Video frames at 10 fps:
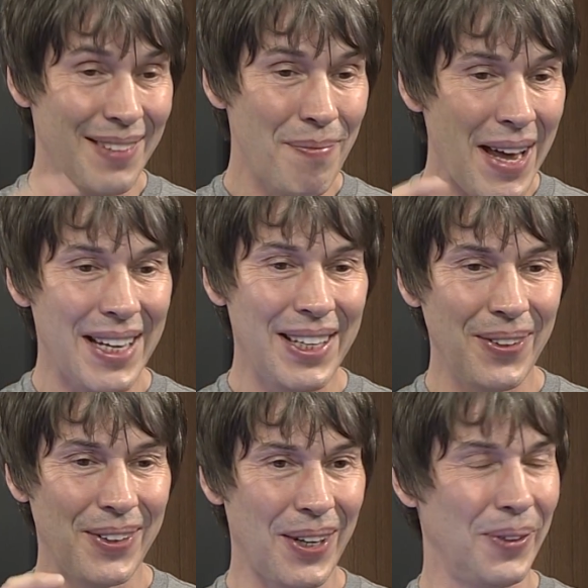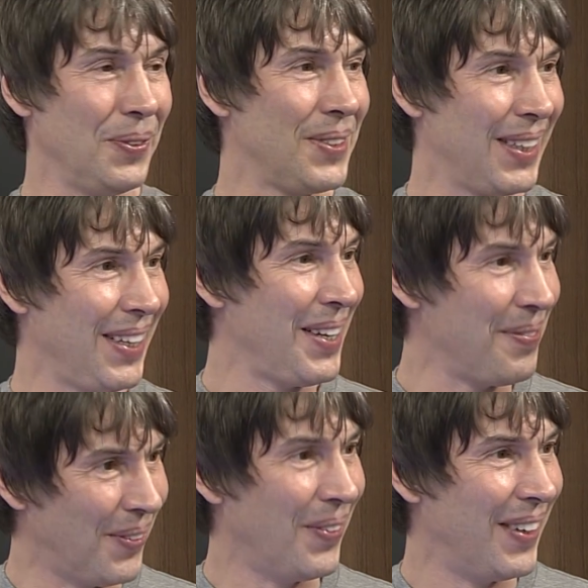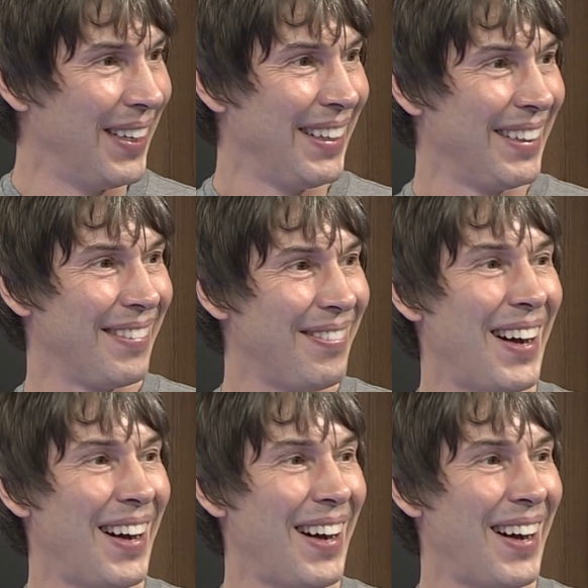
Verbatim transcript: make your goal to learn more mm-hmm.